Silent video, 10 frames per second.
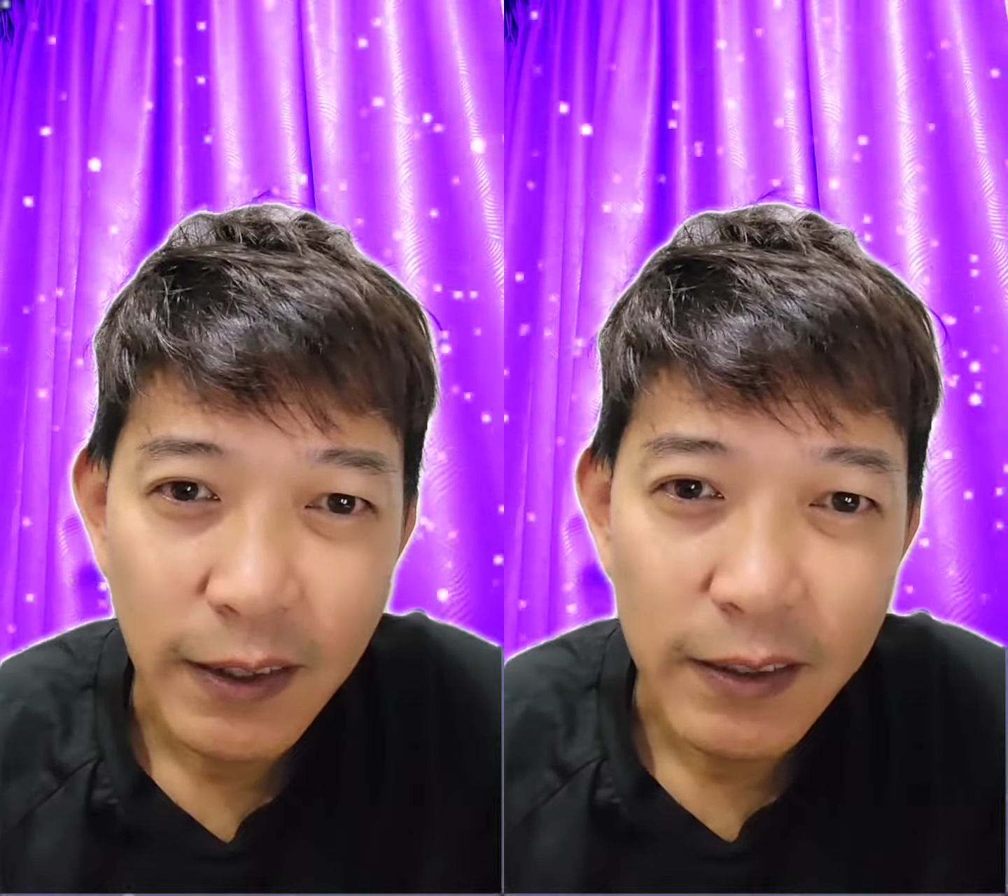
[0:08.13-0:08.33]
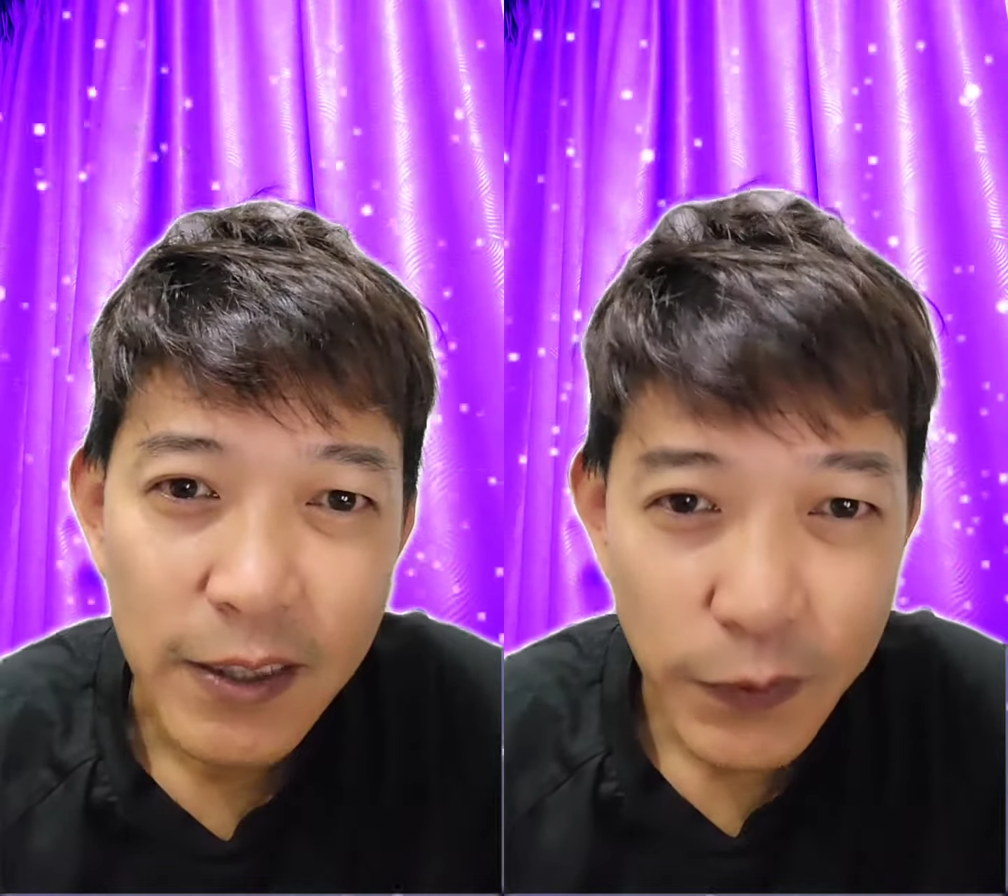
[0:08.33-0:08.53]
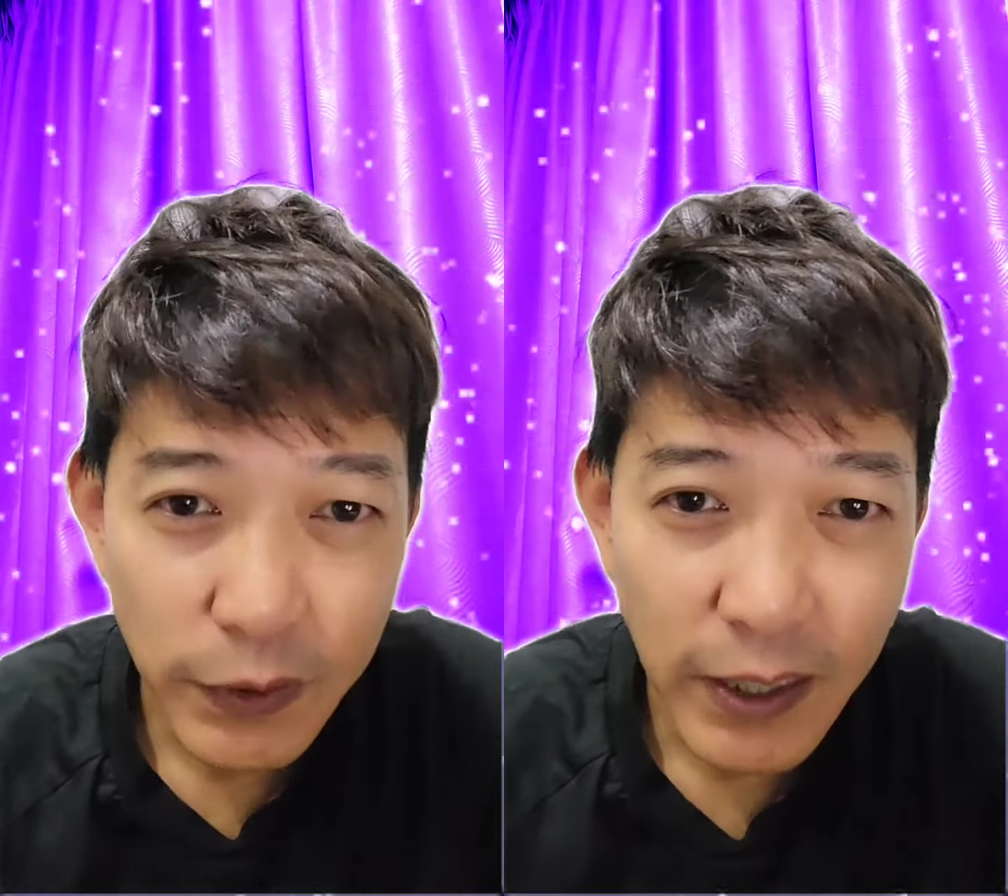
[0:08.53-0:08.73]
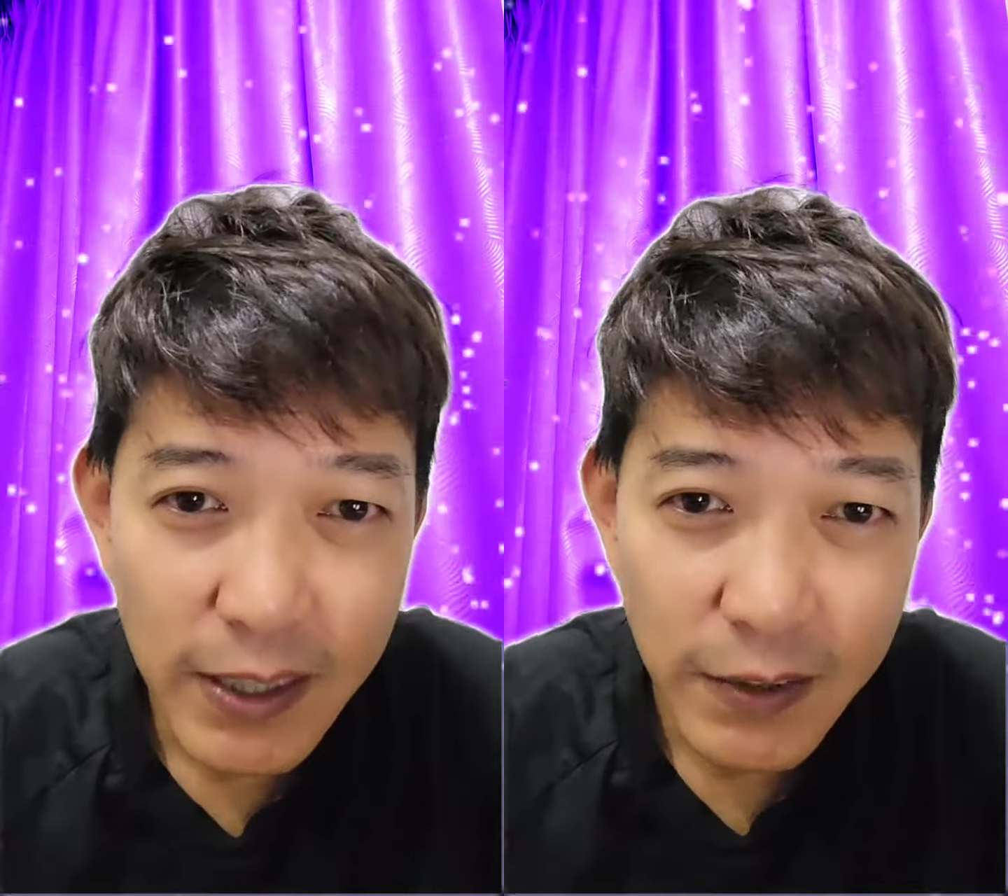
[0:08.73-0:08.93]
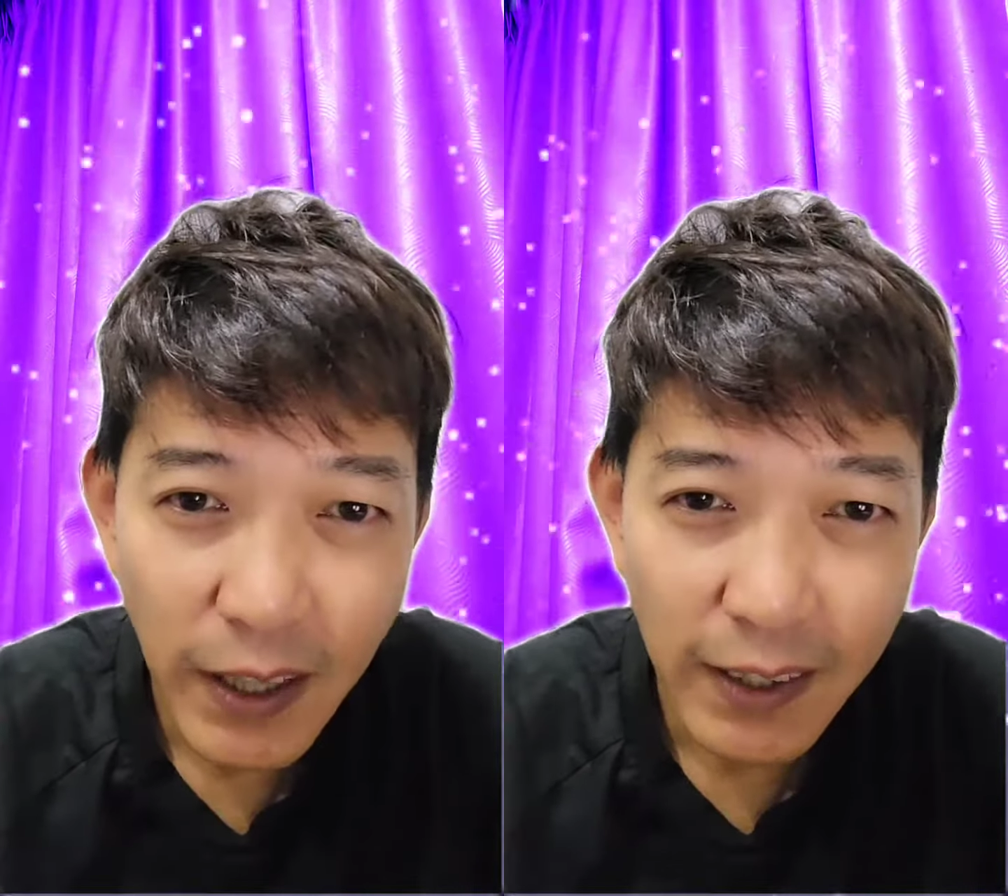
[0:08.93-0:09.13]
uh, these few
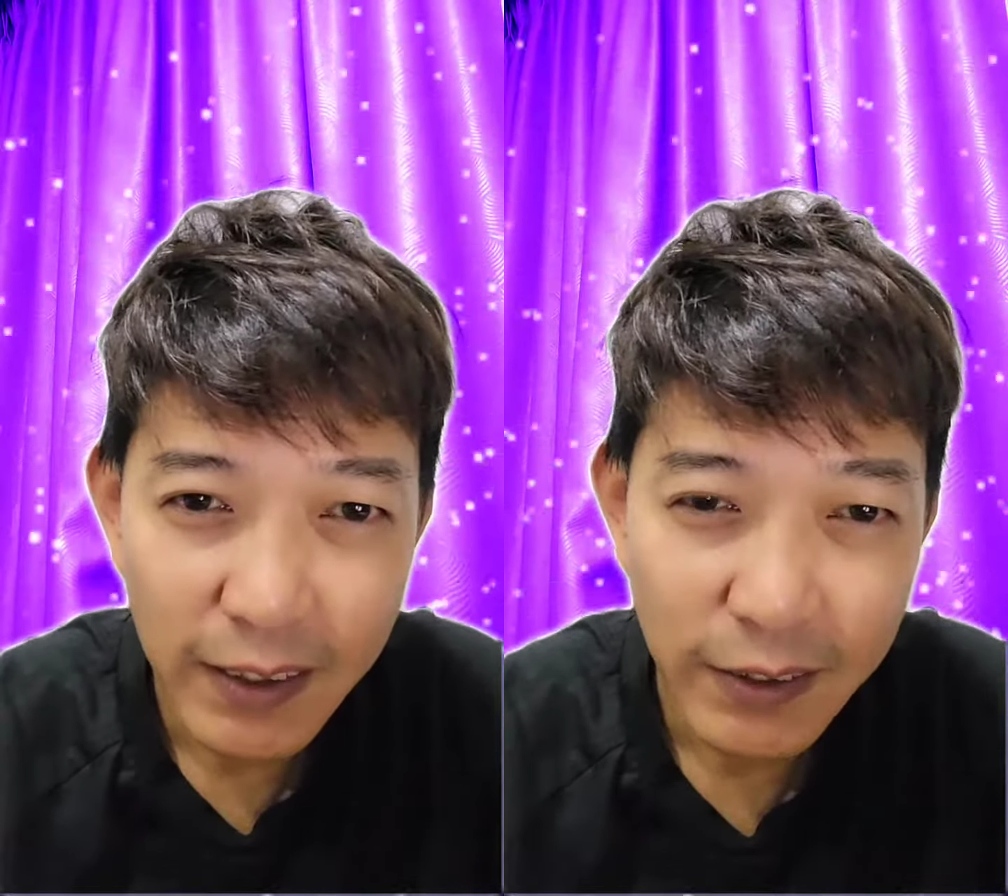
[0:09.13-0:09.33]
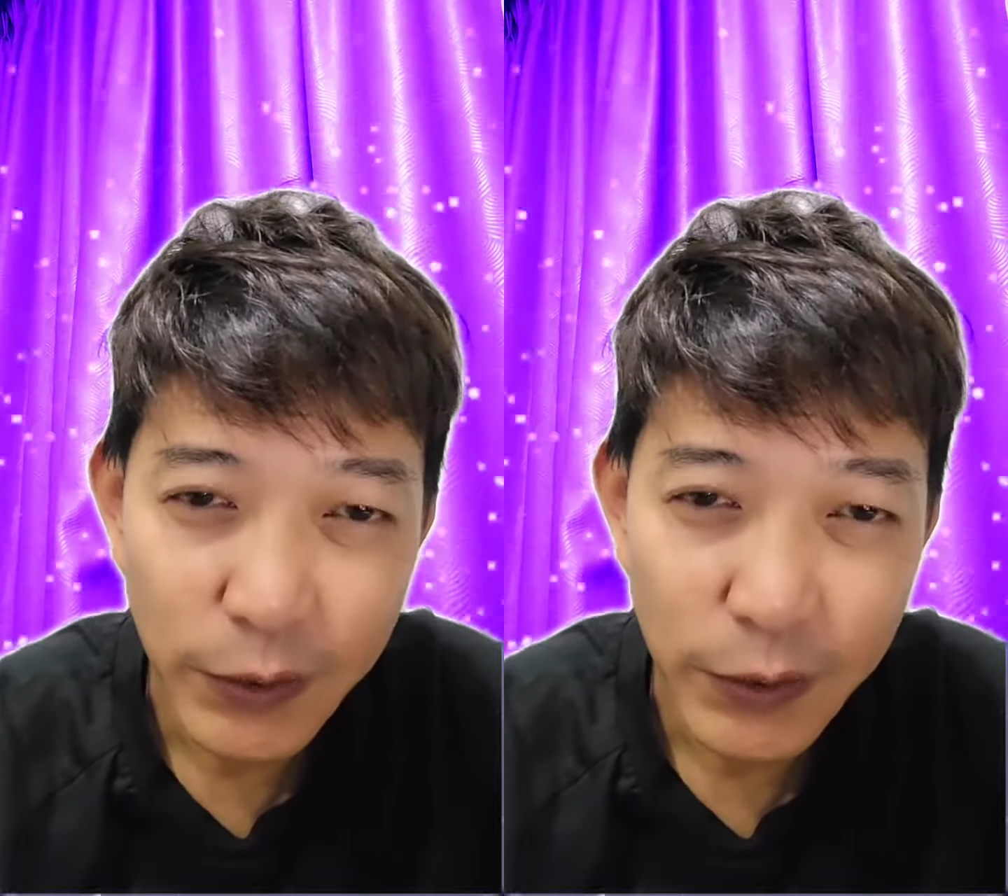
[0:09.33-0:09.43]
days, right,